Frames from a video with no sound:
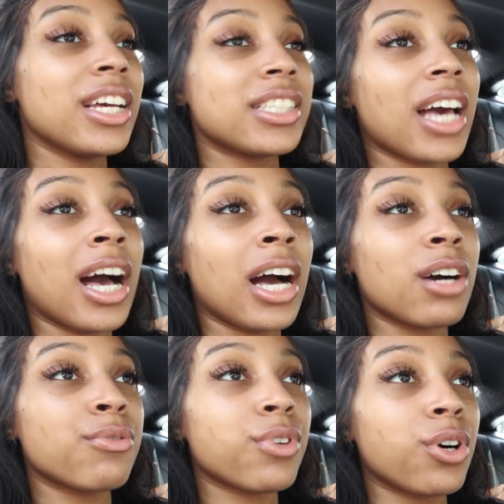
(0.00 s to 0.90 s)
to
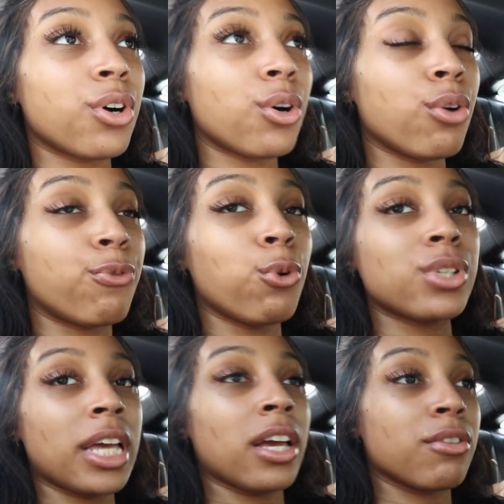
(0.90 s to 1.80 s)
have a full
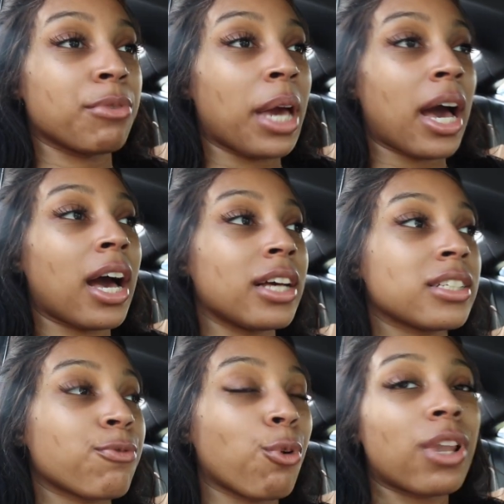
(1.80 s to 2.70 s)
tank of gas
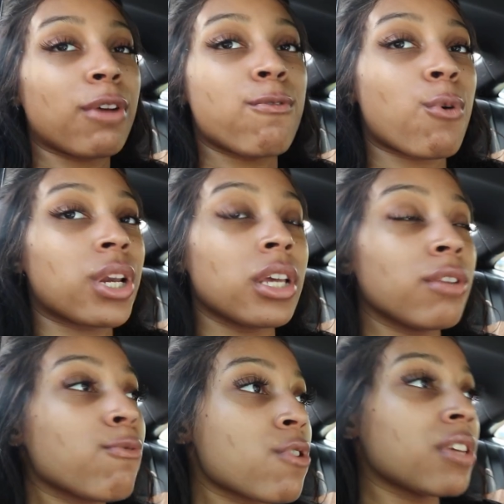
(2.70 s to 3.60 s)
for like
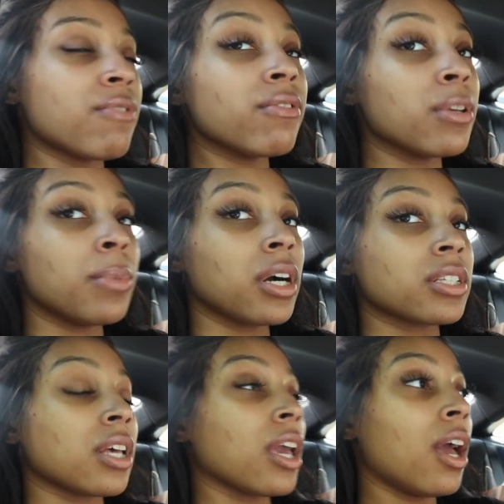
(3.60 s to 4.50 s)
40, 40, 50
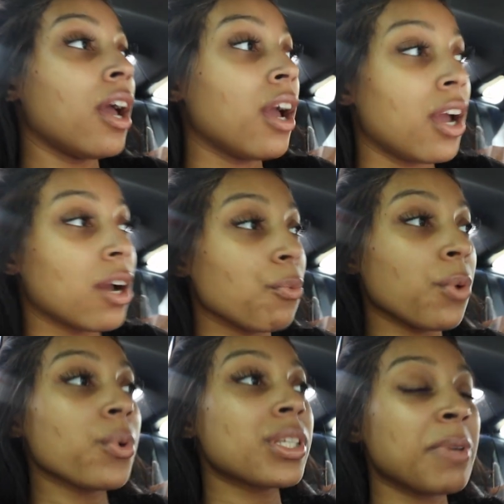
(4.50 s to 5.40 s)
bucks. Like we
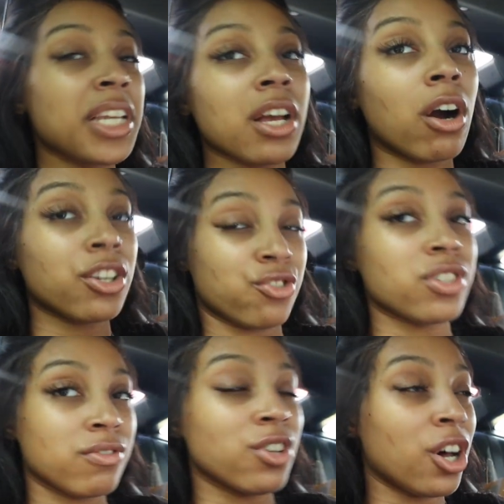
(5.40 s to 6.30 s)
were spending
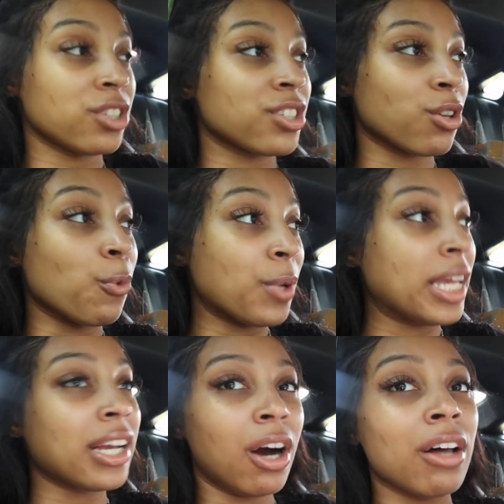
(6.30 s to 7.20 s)
hundreds of dollars a
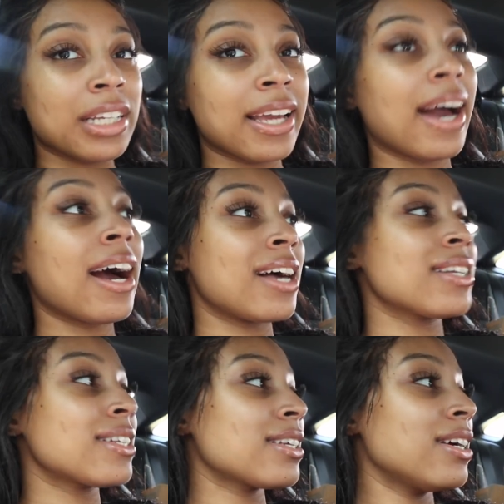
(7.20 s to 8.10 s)
week on
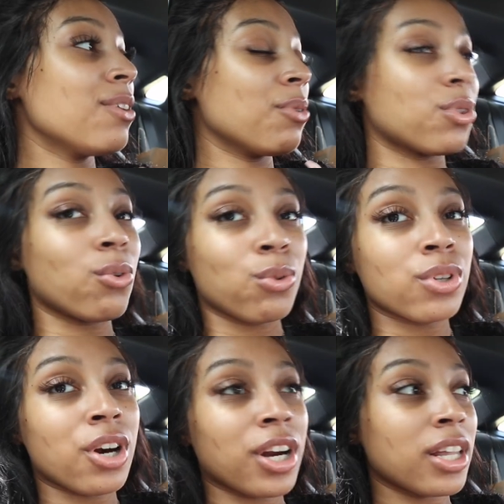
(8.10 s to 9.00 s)
gas with the
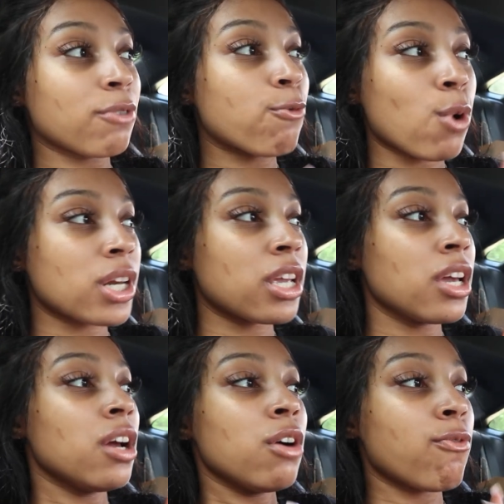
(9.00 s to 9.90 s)
old car, like 40,
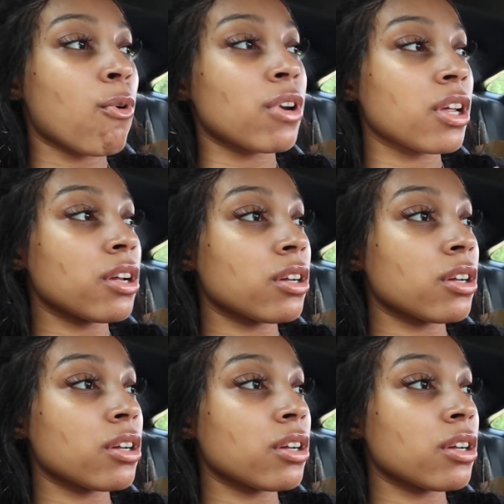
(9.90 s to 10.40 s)
40.